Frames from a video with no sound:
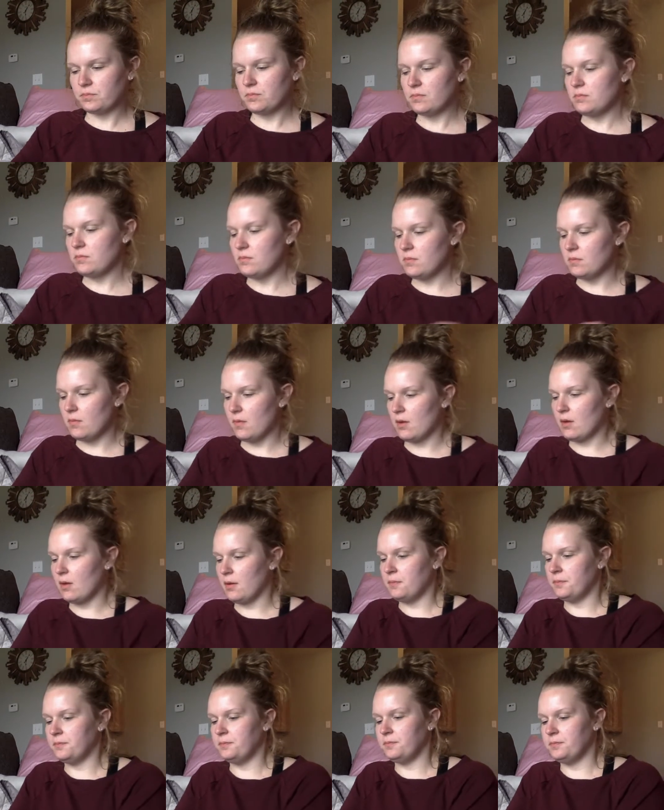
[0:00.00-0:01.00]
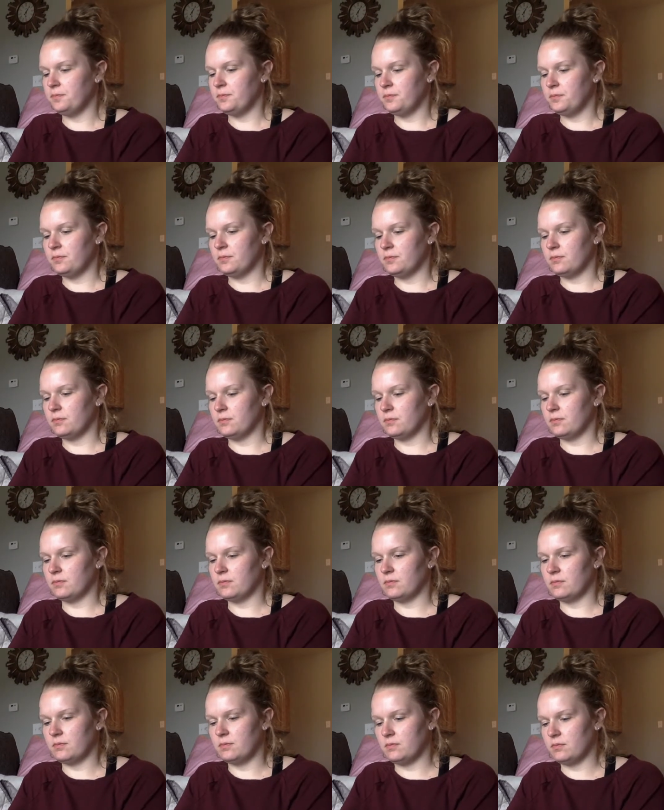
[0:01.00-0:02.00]

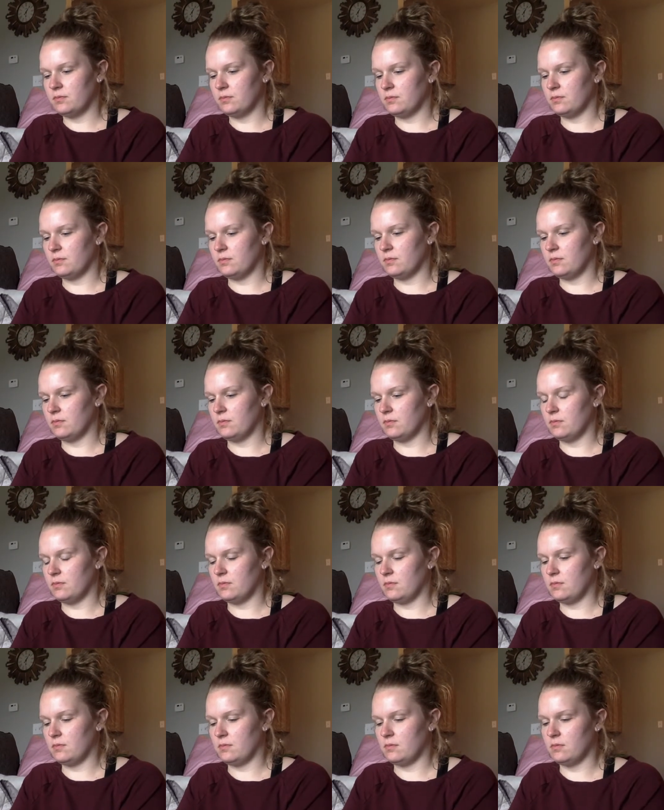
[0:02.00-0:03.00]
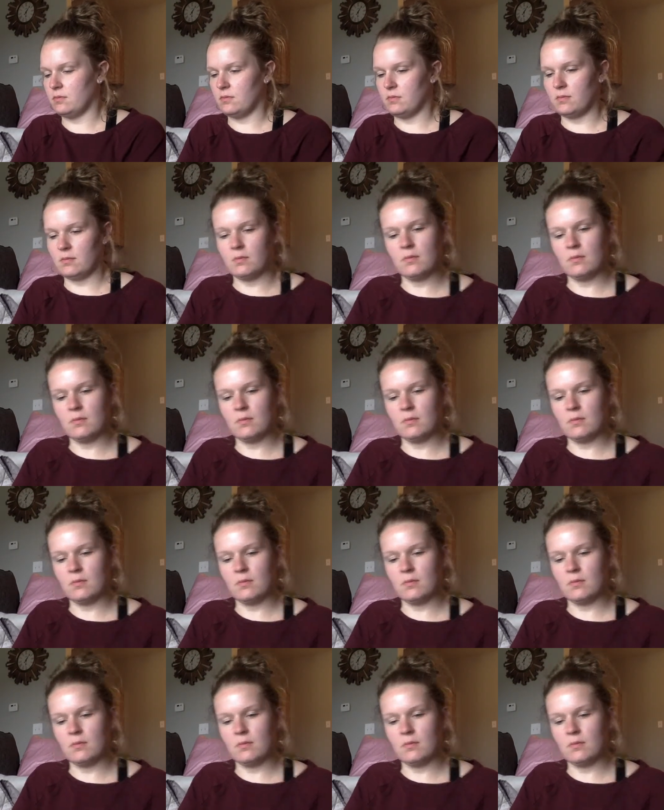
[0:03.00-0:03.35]
[no speech]